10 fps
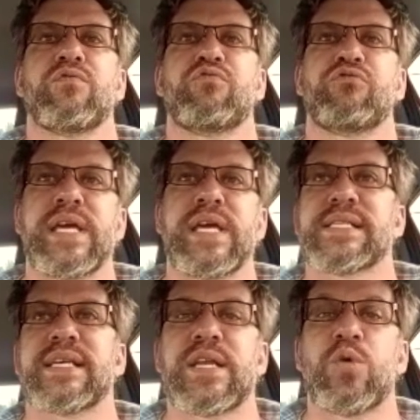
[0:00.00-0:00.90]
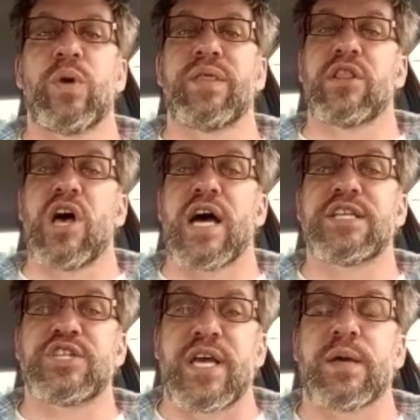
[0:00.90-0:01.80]
reason with
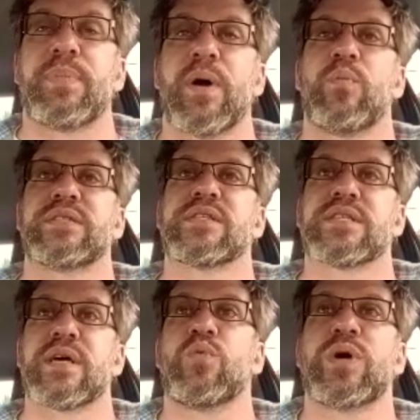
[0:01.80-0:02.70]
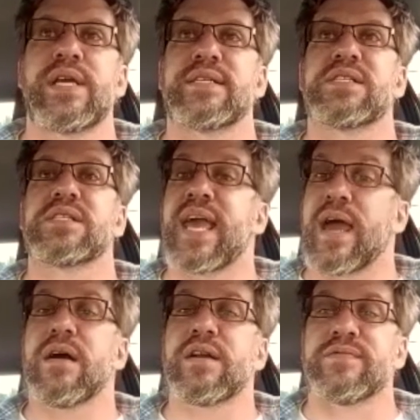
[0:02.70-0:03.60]
logic, but when someone is
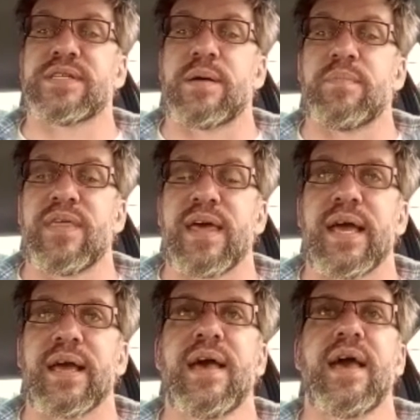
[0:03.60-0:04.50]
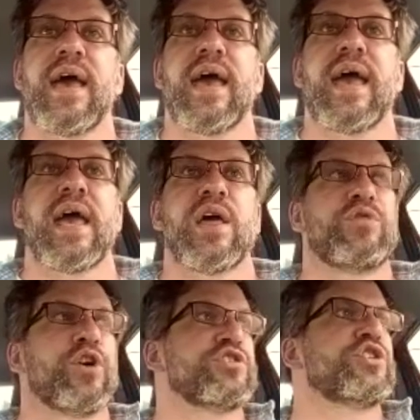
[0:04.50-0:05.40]
scared of something,
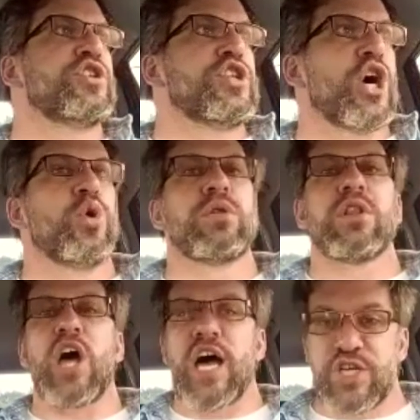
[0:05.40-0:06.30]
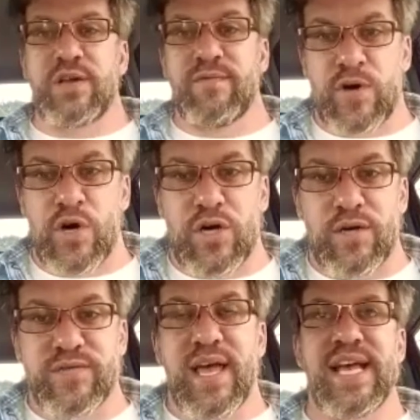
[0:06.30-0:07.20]
there's no logic
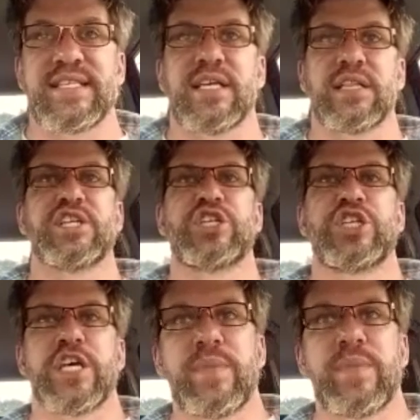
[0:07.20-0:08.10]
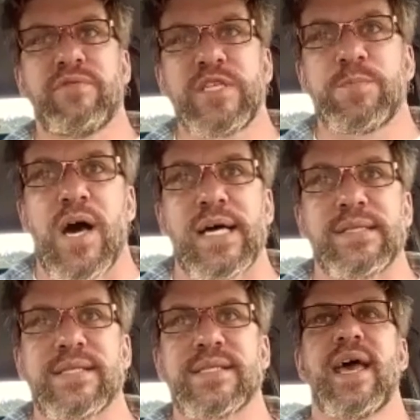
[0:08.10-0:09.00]
involved. It's a legitimate
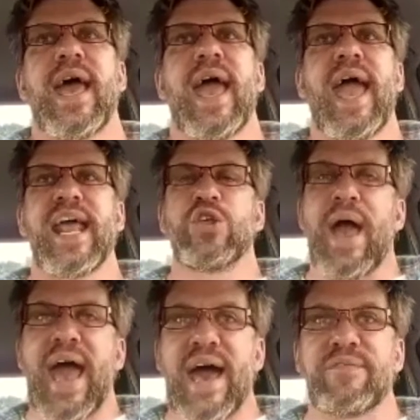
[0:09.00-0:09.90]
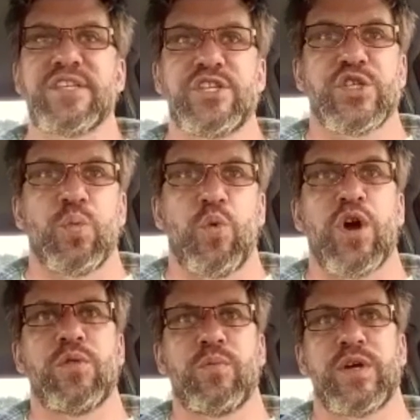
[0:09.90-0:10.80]
response, and you have to just
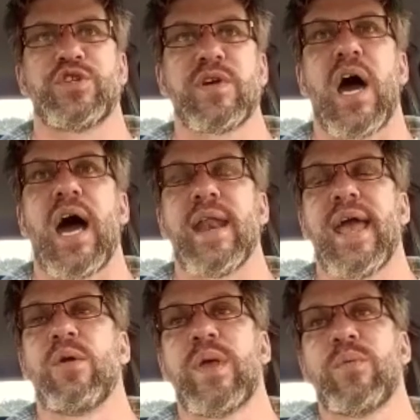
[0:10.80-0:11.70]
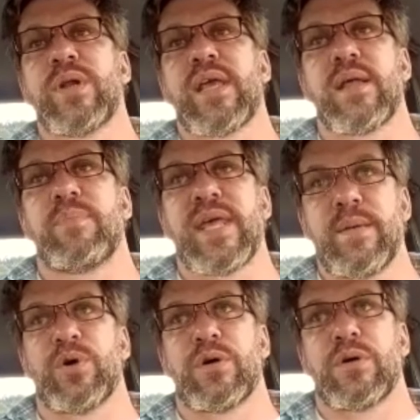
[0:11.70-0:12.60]
work with what you've got. And we would get
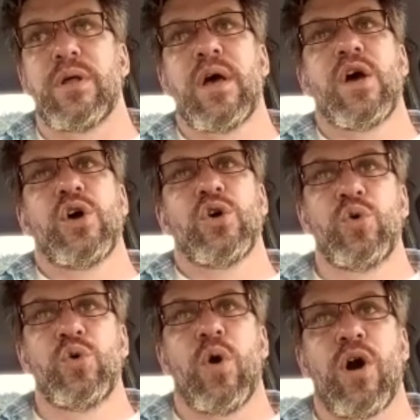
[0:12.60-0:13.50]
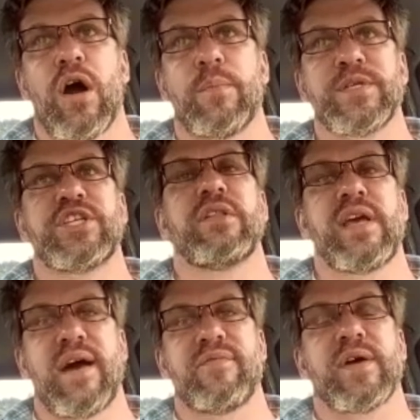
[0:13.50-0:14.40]
people who are
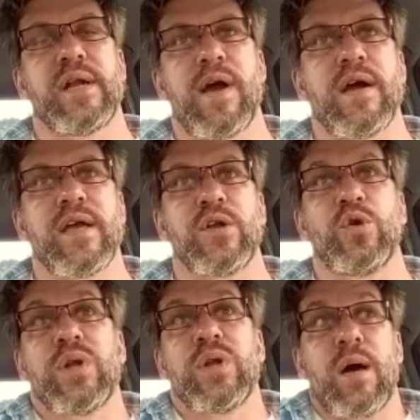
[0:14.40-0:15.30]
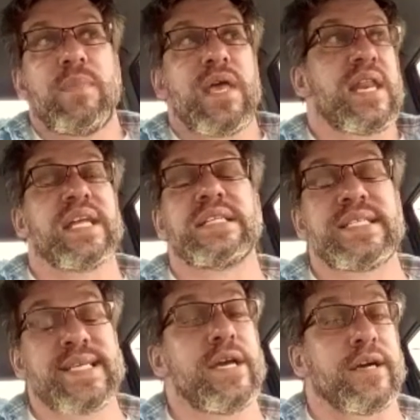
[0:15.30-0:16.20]
particularly African American who would come in
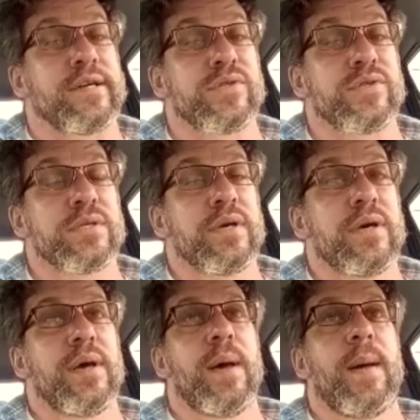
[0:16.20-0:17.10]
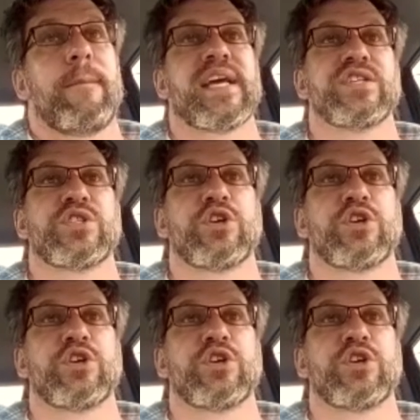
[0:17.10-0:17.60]
tears because their